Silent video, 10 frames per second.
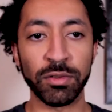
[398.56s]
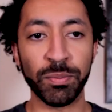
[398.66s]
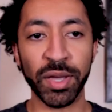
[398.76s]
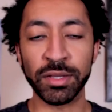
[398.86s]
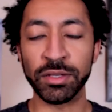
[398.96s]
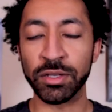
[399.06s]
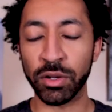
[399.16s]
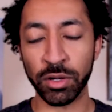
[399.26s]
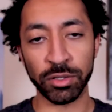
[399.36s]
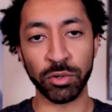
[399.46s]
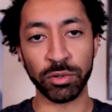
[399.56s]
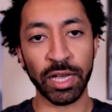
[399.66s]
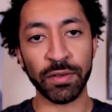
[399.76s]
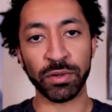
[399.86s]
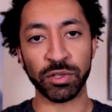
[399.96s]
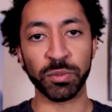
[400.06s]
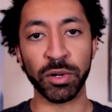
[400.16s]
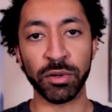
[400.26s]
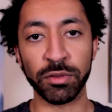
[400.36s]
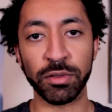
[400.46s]
dependent on your life
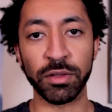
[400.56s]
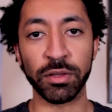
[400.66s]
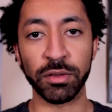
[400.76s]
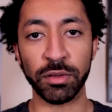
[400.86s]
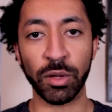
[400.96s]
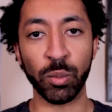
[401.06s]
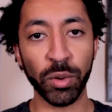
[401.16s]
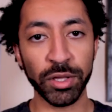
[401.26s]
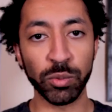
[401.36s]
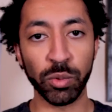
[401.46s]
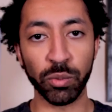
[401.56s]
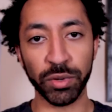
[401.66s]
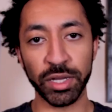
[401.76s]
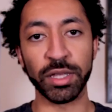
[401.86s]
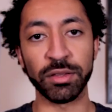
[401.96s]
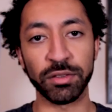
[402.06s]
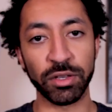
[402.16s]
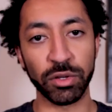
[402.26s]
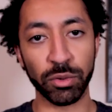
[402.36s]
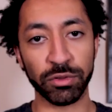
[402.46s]
experiences and what you will read
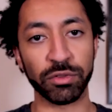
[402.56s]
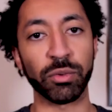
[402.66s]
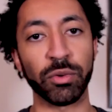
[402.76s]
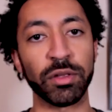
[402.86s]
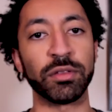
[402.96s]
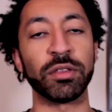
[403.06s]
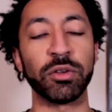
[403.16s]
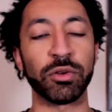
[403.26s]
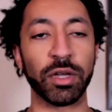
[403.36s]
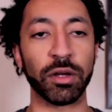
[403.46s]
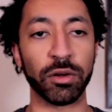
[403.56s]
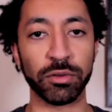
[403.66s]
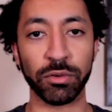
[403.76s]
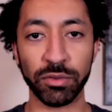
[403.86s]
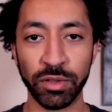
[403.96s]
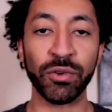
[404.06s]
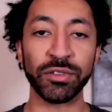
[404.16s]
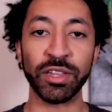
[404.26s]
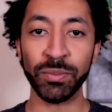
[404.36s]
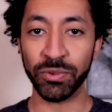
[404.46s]
into your stories and your characters. For
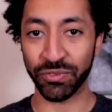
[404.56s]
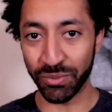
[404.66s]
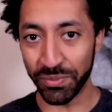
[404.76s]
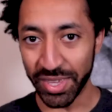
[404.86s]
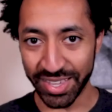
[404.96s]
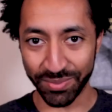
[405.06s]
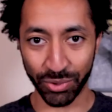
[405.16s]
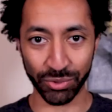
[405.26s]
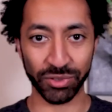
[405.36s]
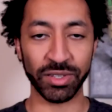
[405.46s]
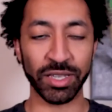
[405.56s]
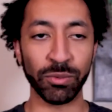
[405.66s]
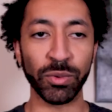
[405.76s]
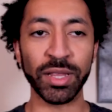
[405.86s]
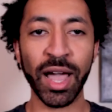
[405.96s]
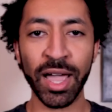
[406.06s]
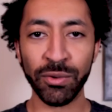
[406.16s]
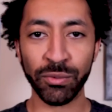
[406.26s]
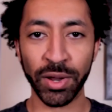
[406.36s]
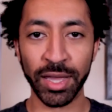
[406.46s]
example, for me personally, when
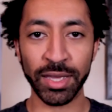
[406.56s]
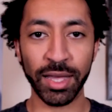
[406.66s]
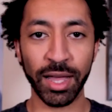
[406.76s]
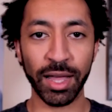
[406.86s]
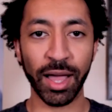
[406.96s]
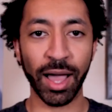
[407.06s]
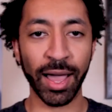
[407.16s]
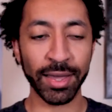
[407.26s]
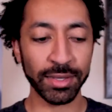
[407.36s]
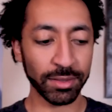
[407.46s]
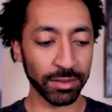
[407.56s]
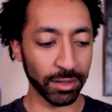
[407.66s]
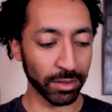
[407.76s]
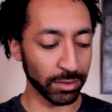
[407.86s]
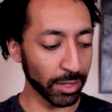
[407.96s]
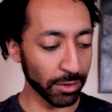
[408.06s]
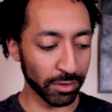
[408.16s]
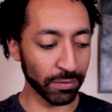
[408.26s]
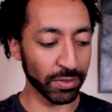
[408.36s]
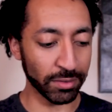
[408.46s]
I write, I a lot of
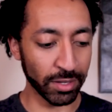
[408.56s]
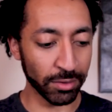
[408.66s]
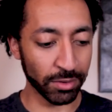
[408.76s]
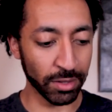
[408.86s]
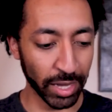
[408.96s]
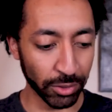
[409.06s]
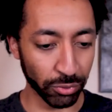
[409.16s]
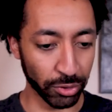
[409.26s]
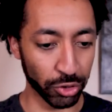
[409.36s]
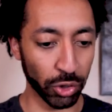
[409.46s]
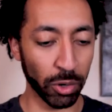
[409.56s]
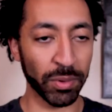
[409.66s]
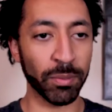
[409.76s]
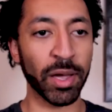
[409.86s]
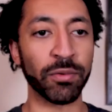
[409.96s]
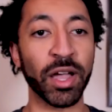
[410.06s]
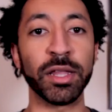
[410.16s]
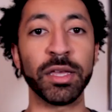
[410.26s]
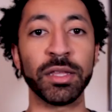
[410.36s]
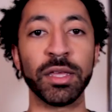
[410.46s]
stuff that tends to naturally show up in my
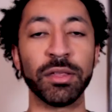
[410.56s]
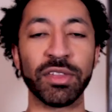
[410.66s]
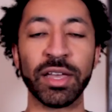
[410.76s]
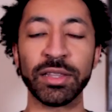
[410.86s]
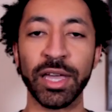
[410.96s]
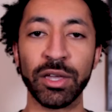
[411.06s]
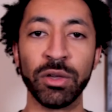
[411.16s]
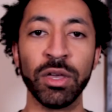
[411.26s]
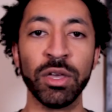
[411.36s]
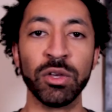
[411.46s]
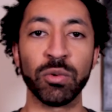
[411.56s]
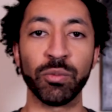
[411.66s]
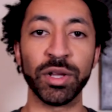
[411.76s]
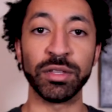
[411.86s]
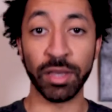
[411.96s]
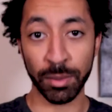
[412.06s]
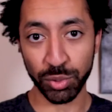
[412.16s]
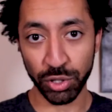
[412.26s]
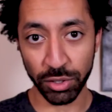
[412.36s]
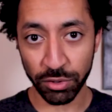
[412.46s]
writing is I like
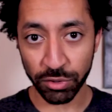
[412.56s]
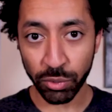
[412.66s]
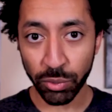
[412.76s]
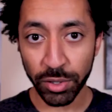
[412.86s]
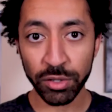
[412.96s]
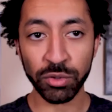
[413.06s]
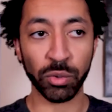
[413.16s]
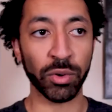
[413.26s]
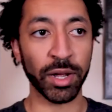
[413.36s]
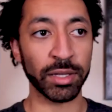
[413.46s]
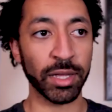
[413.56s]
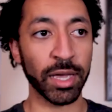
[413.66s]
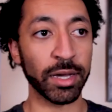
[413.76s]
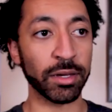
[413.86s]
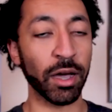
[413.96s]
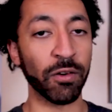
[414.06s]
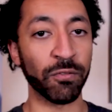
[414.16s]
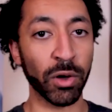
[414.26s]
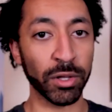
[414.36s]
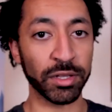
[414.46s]
redemption stories or I like a
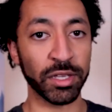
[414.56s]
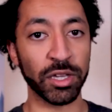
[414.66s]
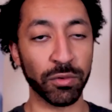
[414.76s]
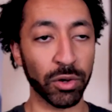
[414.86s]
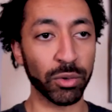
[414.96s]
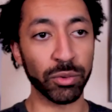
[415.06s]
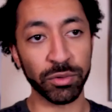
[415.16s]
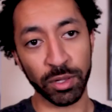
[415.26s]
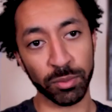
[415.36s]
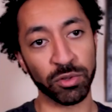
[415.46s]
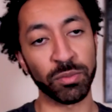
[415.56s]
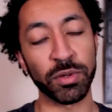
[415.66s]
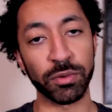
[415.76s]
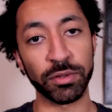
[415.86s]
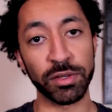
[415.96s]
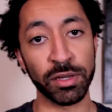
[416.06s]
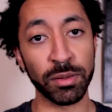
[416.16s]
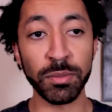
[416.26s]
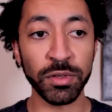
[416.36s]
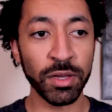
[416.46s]
fallen hero who's able to be
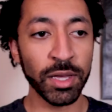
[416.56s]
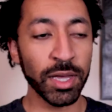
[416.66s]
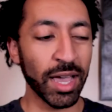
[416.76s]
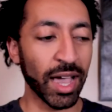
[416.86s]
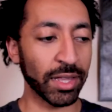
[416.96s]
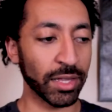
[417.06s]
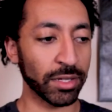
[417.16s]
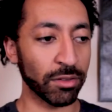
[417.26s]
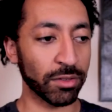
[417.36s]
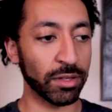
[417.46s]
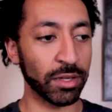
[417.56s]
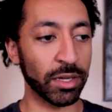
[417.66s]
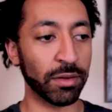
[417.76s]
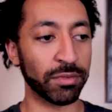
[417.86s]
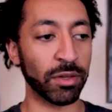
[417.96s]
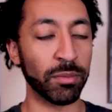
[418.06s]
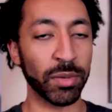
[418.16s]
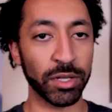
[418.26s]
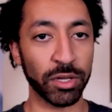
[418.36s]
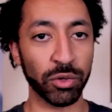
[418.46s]
redeemed. I like this idea of
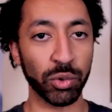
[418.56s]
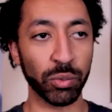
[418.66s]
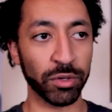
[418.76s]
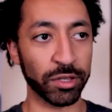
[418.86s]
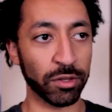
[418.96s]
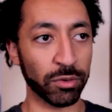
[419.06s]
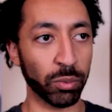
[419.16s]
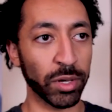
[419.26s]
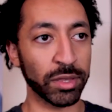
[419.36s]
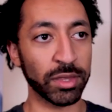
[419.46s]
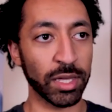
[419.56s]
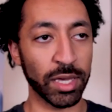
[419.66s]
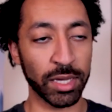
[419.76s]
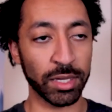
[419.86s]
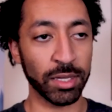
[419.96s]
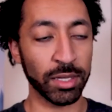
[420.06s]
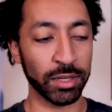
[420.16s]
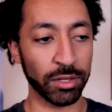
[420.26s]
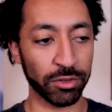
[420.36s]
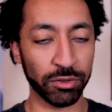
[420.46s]
somebody who was this one thing,
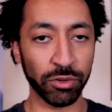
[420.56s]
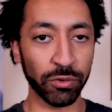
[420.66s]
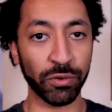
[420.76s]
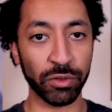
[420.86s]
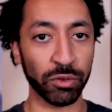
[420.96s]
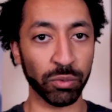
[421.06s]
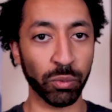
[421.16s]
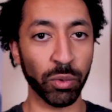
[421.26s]
they stood for this